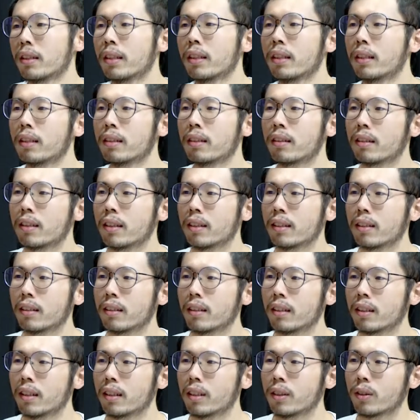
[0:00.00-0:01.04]
in,
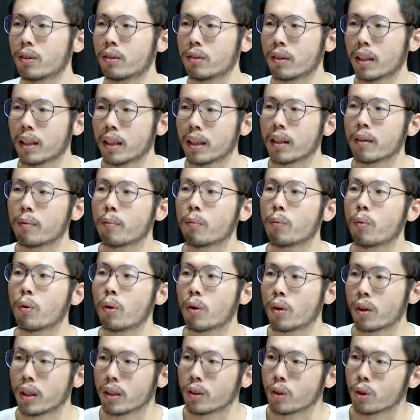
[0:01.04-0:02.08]
you know, like
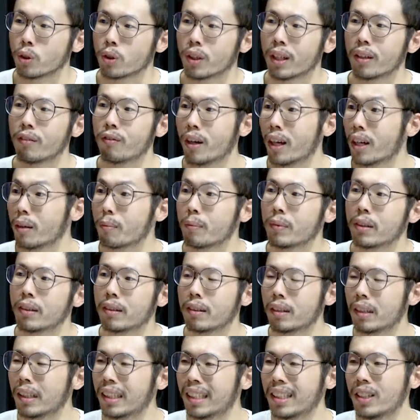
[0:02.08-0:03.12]
more into
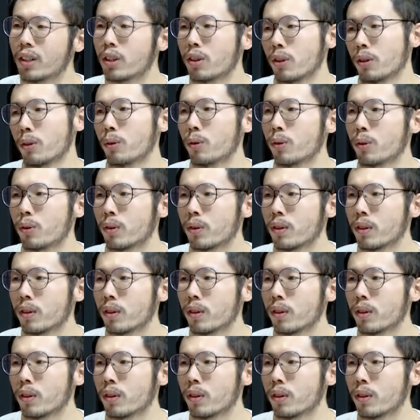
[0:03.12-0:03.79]
environmental issues?